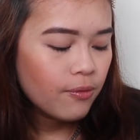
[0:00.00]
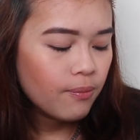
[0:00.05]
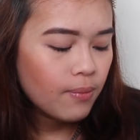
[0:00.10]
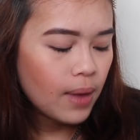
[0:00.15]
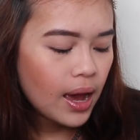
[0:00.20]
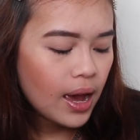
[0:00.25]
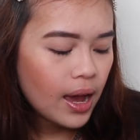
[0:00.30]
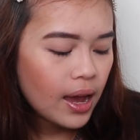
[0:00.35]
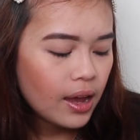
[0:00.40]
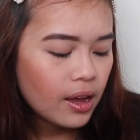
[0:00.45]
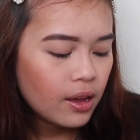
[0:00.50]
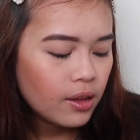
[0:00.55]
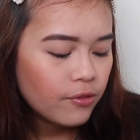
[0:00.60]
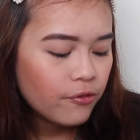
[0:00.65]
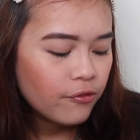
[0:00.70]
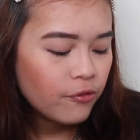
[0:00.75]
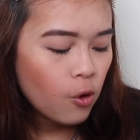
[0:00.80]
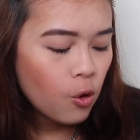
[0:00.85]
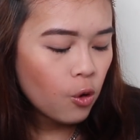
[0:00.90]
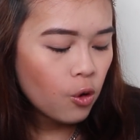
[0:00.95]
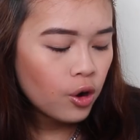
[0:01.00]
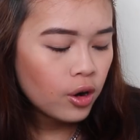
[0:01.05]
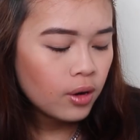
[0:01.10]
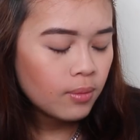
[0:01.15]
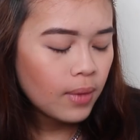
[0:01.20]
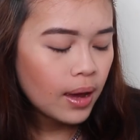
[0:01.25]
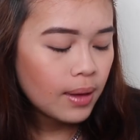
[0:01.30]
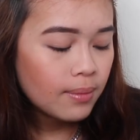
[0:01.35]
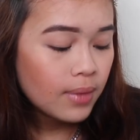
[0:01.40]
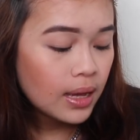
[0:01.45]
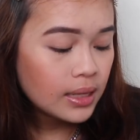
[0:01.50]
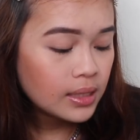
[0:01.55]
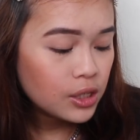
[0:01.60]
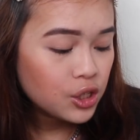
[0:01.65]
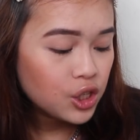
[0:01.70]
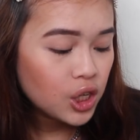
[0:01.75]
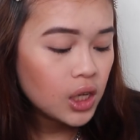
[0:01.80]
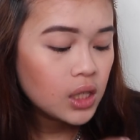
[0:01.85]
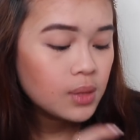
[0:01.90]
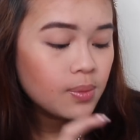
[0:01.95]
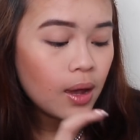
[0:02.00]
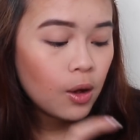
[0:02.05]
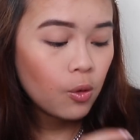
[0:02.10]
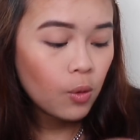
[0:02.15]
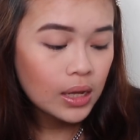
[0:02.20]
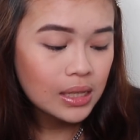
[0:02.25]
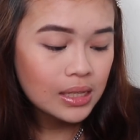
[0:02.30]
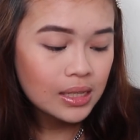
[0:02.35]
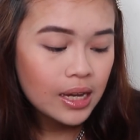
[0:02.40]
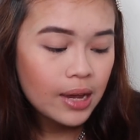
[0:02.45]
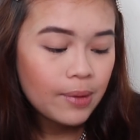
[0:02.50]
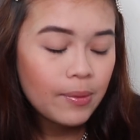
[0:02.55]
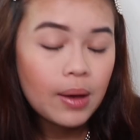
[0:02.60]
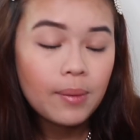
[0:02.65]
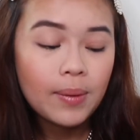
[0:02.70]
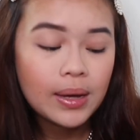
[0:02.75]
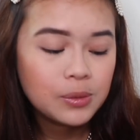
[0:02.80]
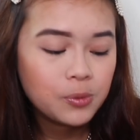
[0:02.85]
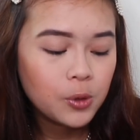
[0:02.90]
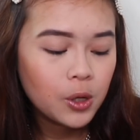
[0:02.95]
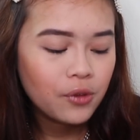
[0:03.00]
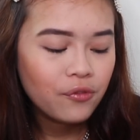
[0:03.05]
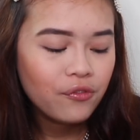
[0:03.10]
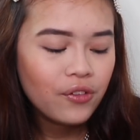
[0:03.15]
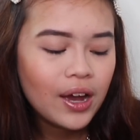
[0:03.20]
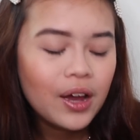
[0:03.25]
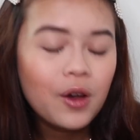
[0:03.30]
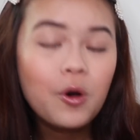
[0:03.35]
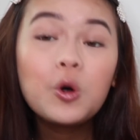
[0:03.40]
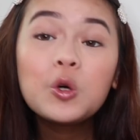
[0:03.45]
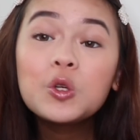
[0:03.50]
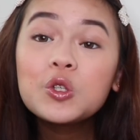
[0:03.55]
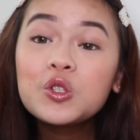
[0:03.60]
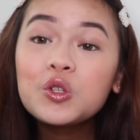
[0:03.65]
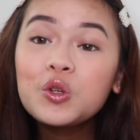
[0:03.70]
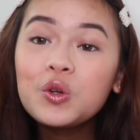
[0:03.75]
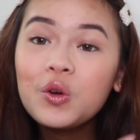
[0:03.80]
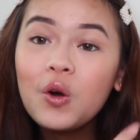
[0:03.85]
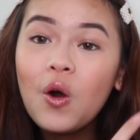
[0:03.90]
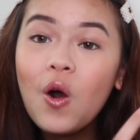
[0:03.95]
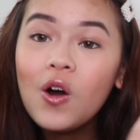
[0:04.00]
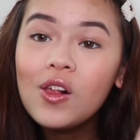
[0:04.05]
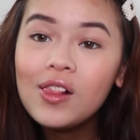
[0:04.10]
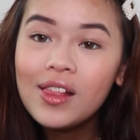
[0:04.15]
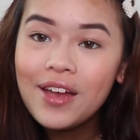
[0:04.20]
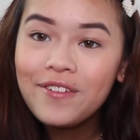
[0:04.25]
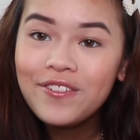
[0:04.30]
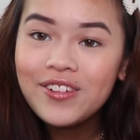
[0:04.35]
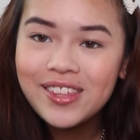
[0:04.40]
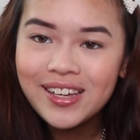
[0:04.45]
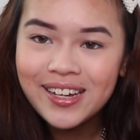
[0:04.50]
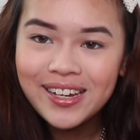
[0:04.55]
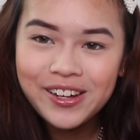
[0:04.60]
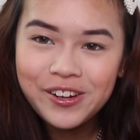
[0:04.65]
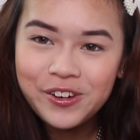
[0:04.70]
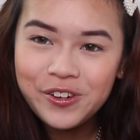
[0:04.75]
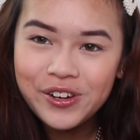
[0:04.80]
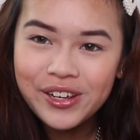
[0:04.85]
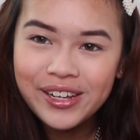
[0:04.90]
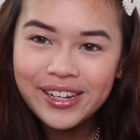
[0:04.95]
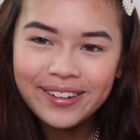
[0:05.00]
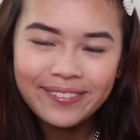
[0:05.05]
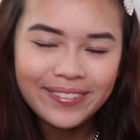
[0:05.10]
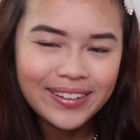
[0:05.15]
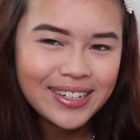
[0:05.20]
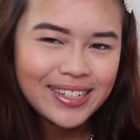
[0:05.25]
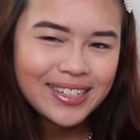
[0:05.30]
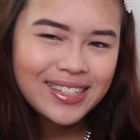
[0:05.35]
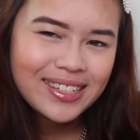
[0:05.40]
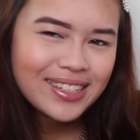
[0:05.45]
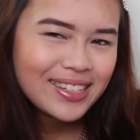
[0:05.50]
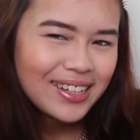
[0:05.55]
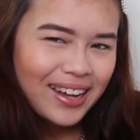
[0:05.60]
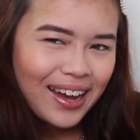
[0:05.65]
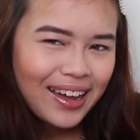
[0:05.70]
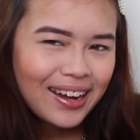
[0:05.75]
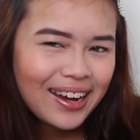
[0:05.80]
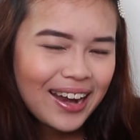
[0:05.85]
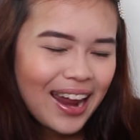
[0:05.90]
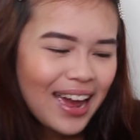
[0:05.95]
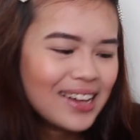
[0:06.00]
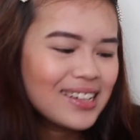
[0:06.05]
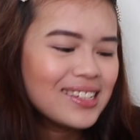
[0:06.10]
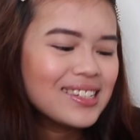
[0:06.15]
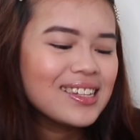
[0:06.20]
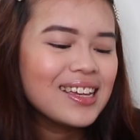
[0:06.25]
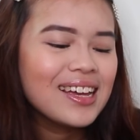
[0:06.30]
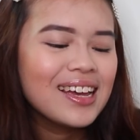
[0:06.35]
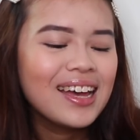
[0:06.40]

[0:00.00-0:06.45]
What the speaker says: my phone, my messages, my WhatsApp, and my Spotify. Also, everything in green, which is kind of nice.